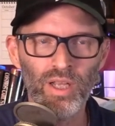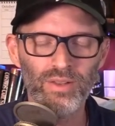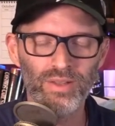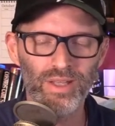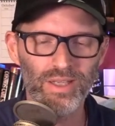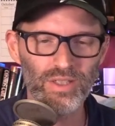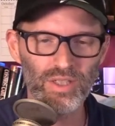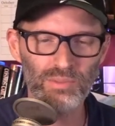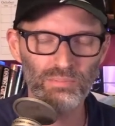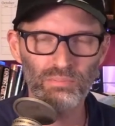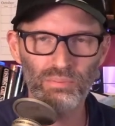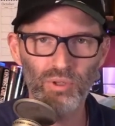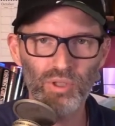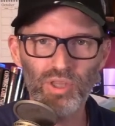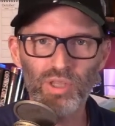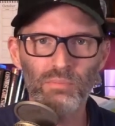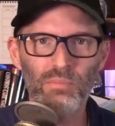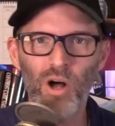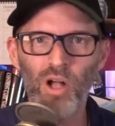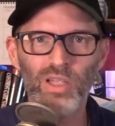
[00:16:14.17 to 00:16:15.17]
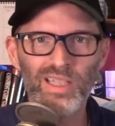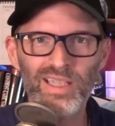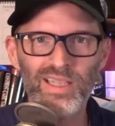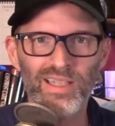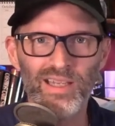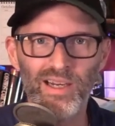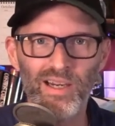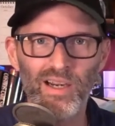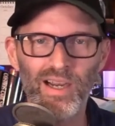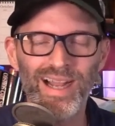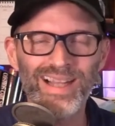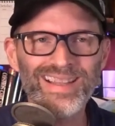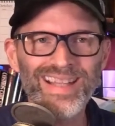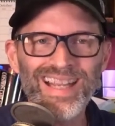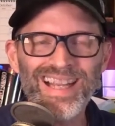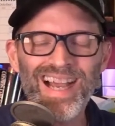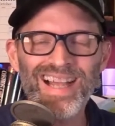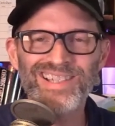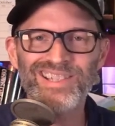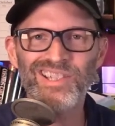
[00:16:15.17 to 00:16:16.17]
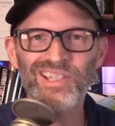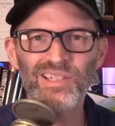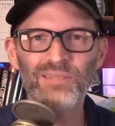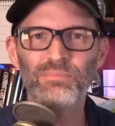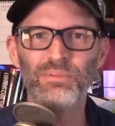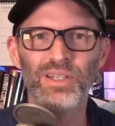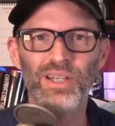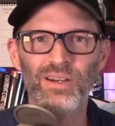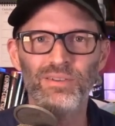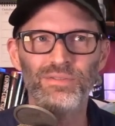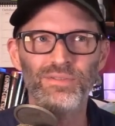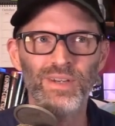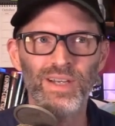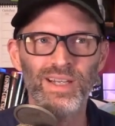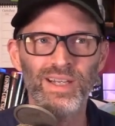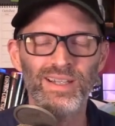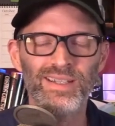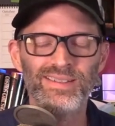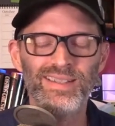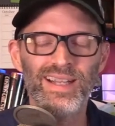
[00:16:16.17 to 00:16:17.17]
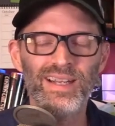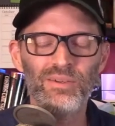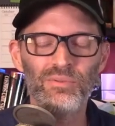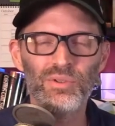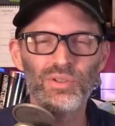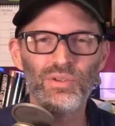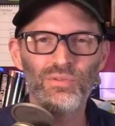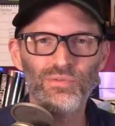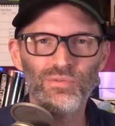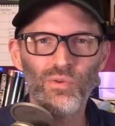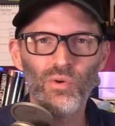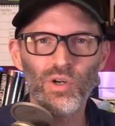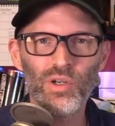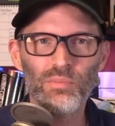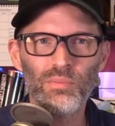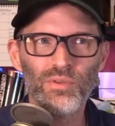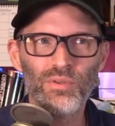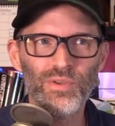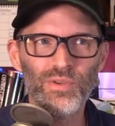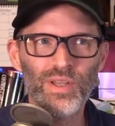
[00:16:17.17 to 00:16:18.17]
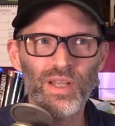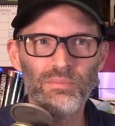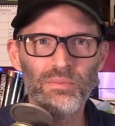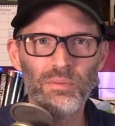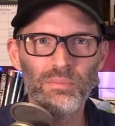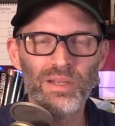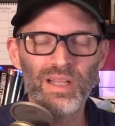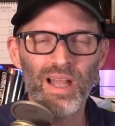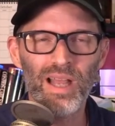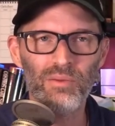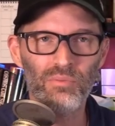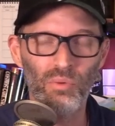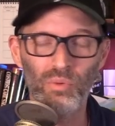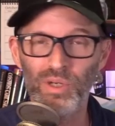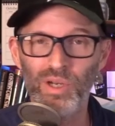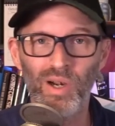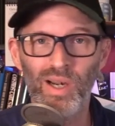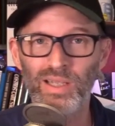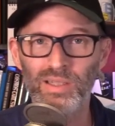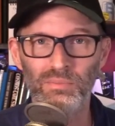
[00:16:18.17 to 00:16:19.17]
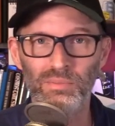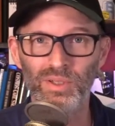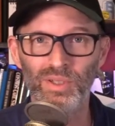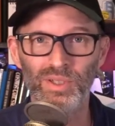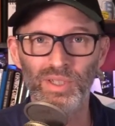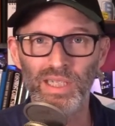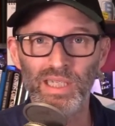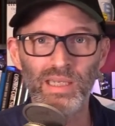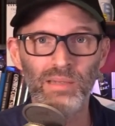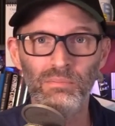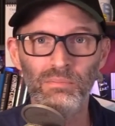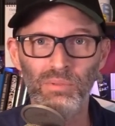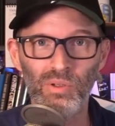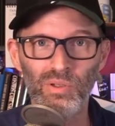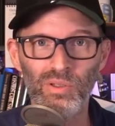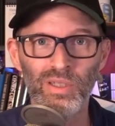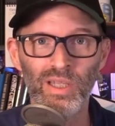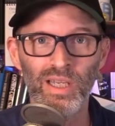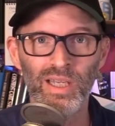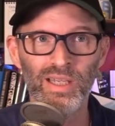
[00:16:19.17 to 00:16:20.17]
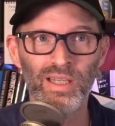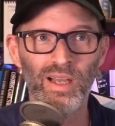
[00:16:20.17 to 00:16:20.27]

they just put them all in there, and they got cheap enough that it was affordable for them to be like, well, we don't have to build a gimbal,